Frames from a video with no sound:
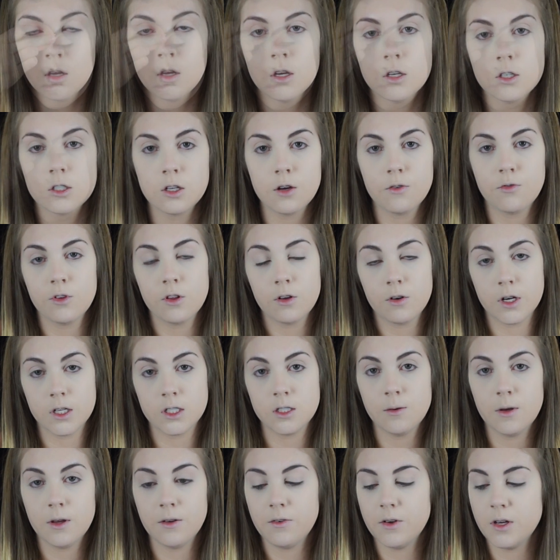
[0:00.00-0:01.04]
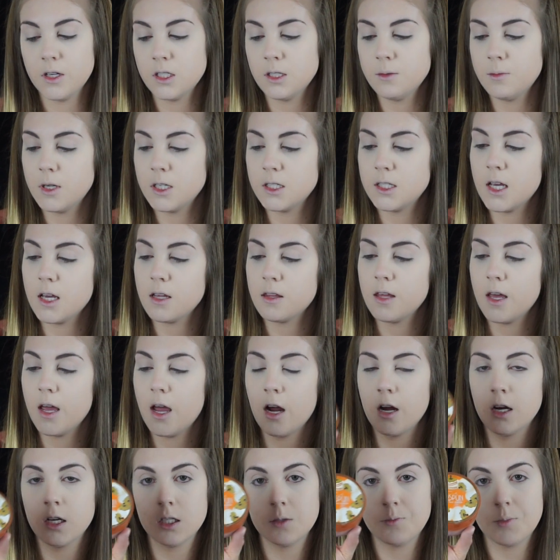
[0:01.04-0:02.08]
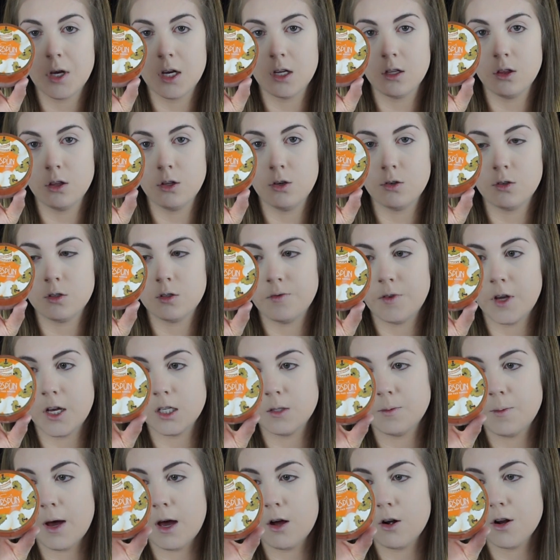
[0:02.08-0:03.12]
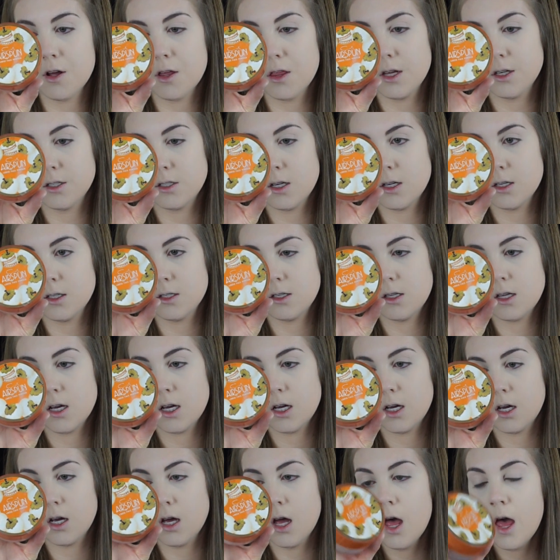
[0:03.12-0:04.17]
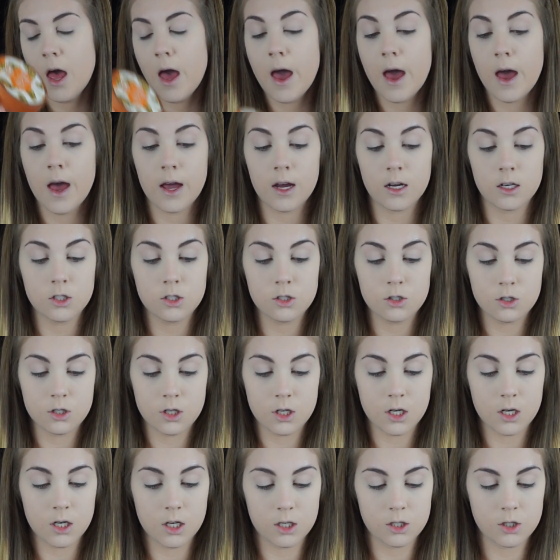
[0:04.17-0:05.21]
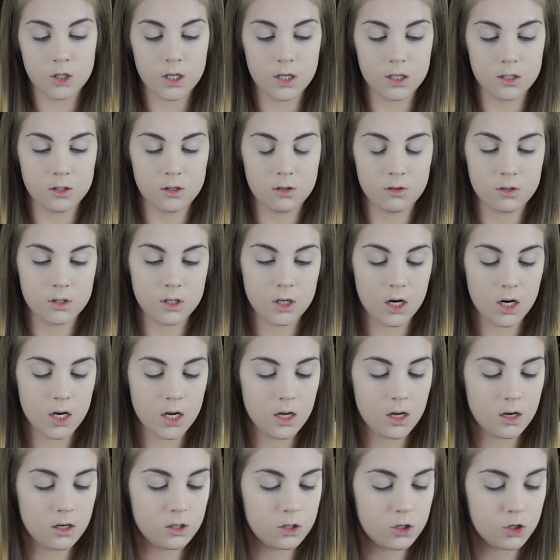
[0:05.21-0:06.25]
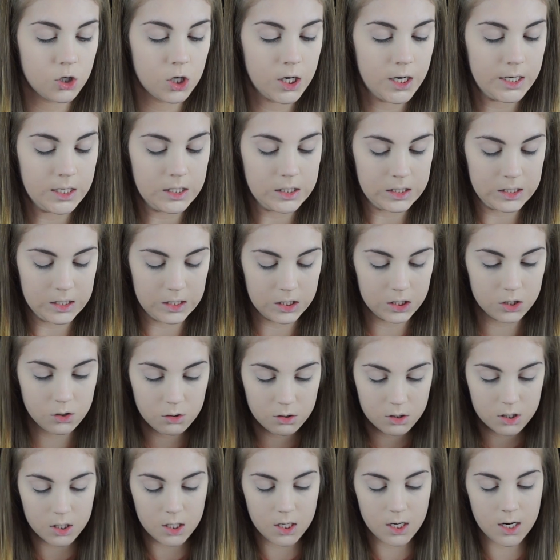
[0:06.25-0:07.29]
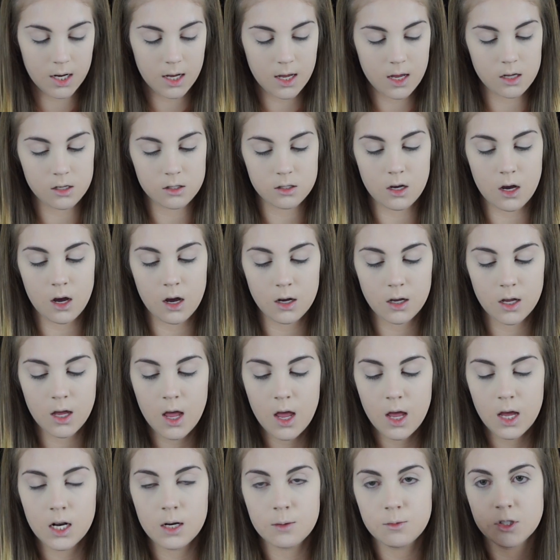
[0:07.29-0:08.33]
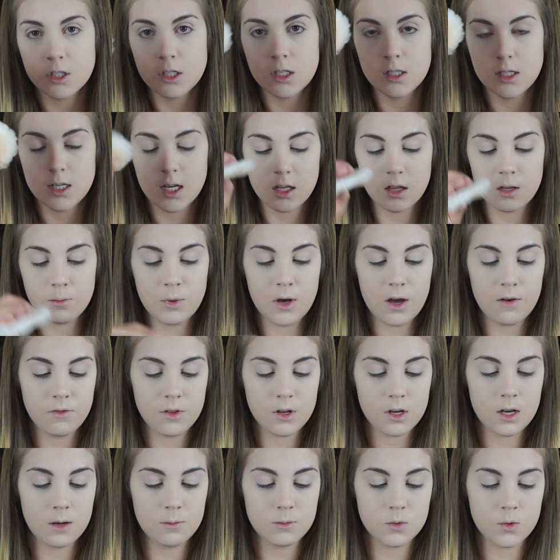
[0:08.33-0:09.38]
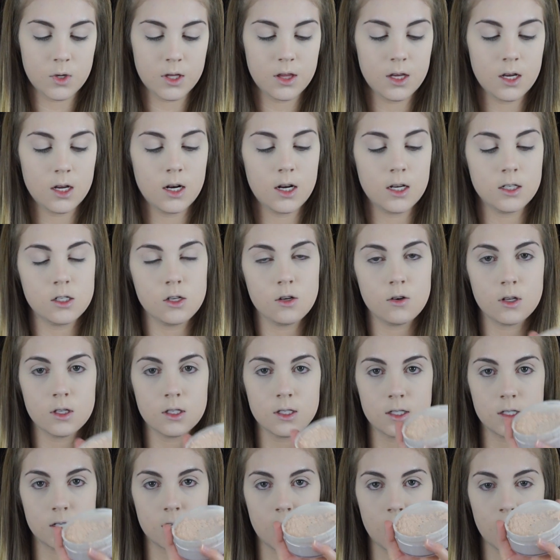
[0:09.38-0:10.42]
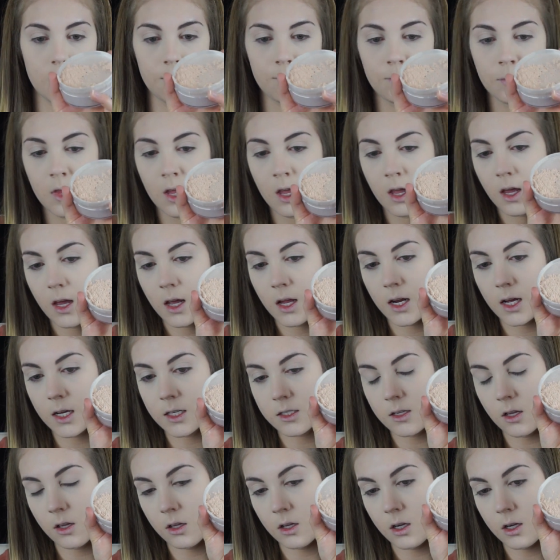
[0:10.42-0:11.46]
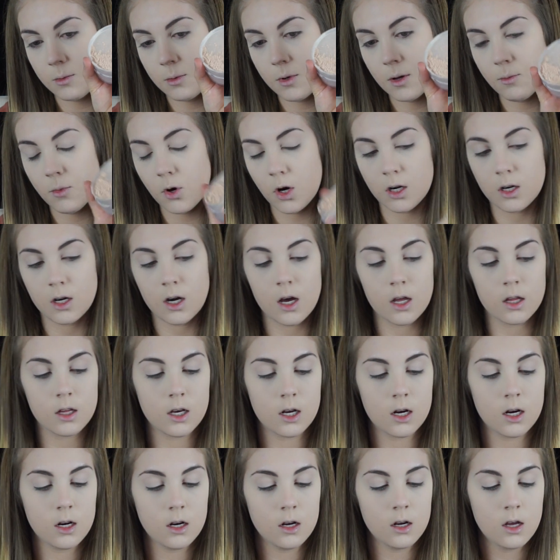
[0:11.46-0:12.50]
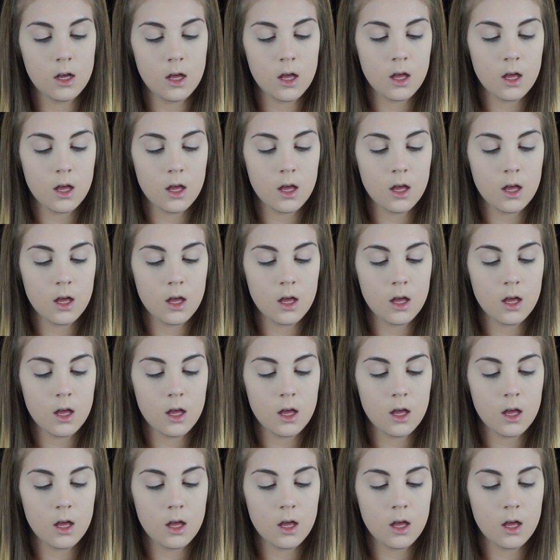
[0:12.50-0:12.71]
So for the rest of my face, I'm going to take the Airspum Loose Face Powder. This is the extra translucent, I can't talk. And I'm just going to take the puff that comes with it, and as you can see, it has a little bit more color